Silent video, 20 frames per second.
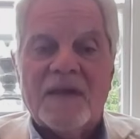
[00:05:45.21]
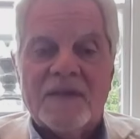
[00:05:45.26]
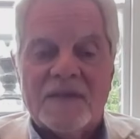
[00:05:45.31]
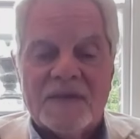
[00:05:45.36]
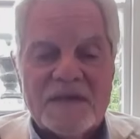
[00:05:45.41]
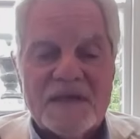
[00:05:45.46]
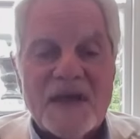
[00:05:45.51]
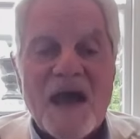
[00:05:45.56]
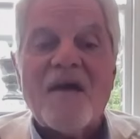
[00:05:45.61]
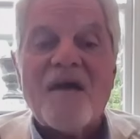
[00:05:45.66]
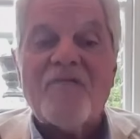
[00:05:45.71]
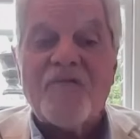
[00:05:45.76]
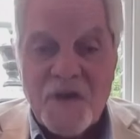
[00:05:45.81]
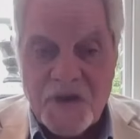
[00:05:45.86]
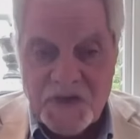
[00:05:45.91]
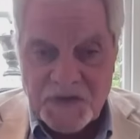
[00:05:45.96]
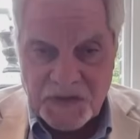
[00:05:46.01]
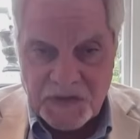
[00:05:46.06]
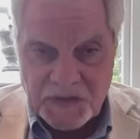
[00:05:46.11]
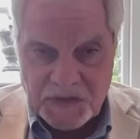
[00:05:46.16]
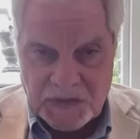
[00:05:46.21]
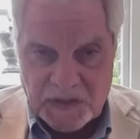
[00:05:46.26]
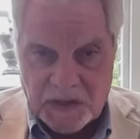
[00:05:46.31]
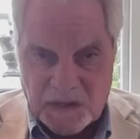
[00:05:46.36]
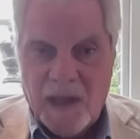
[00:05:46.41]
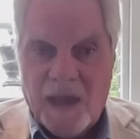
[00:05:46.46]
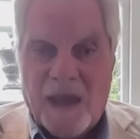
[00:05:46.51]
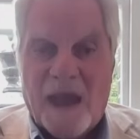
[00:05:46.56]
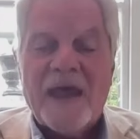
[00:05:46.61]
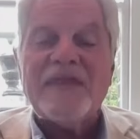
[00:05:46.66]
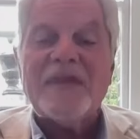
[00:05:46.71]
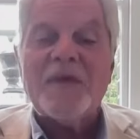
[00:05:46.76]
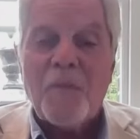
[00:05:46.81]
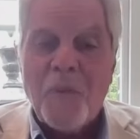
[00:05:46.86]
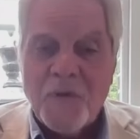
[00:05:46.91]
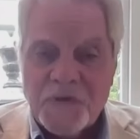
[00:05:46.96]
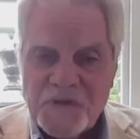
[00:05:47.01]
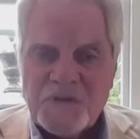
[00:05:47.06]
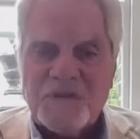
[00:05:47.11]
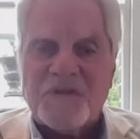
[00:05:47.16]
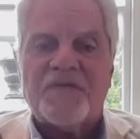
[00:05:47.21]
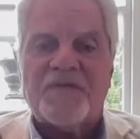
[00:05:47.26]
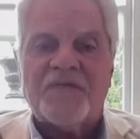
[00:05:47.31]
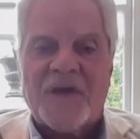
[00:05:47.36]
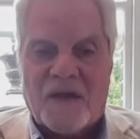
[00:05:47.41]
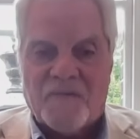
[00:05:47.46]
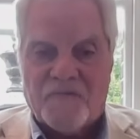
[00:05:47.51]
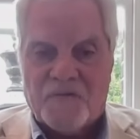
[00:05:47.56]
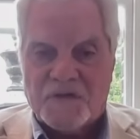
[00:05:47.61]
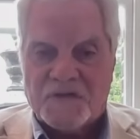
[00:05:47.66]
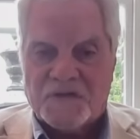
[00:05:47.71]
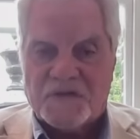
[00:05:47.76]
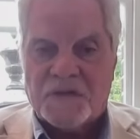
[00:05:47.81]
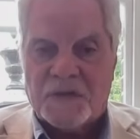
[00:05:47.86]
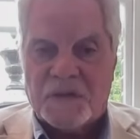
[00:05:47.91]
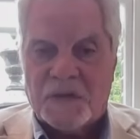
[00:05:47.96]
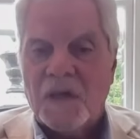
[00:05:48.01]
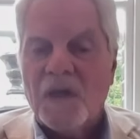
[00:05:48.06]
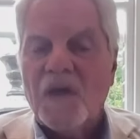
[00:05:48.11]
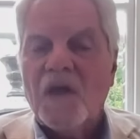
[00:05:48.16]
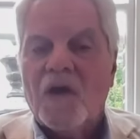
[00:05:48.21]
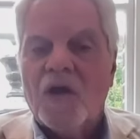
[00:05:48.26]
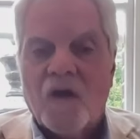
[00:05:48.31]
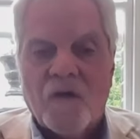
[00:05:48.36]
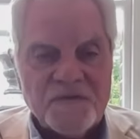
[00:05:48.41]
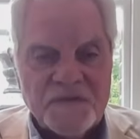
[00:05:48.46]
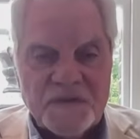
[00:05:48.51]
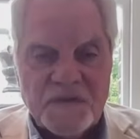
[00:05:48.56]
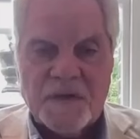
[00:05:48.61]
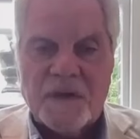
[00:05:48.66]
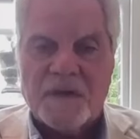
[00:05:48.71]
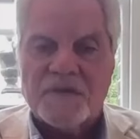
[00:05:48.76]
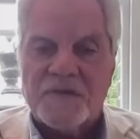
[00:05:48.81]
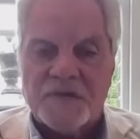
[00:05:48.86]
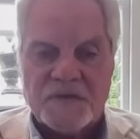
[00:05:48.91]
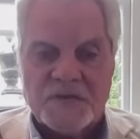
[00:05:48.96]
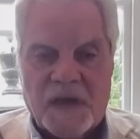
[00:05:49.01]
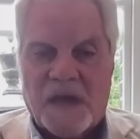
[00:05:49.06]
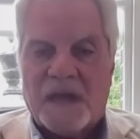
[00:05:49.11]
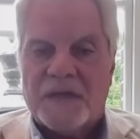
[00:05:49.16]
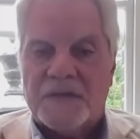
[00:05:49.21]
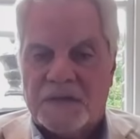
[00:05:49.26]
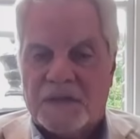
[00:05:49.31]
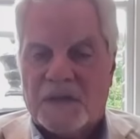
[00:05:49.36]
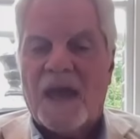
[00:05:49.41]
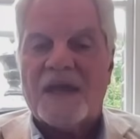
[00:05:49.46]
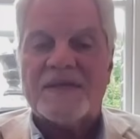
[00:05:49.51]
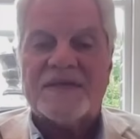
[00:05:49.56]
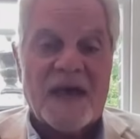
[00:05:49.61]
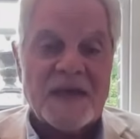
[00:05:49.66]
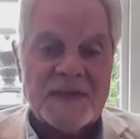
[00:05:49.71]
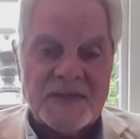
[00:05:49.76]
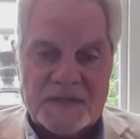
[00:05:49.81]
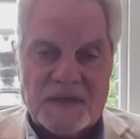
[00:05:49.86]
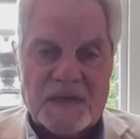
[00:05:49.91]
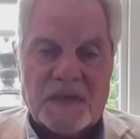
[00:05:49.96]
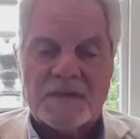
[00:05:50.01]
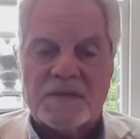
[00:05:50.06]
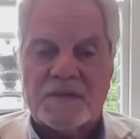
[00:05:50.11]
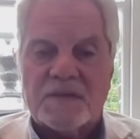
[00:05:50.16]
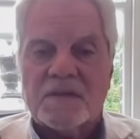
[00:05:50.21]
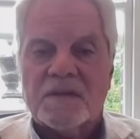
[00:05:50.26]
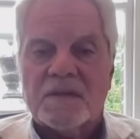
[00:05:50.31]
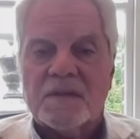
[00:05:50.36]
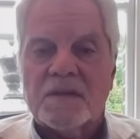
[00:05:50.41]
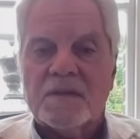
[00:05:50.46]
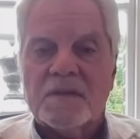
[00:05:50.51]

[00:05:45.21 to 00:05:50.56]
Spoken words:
the diversity and the positive diversity of Syrian society, as I see it.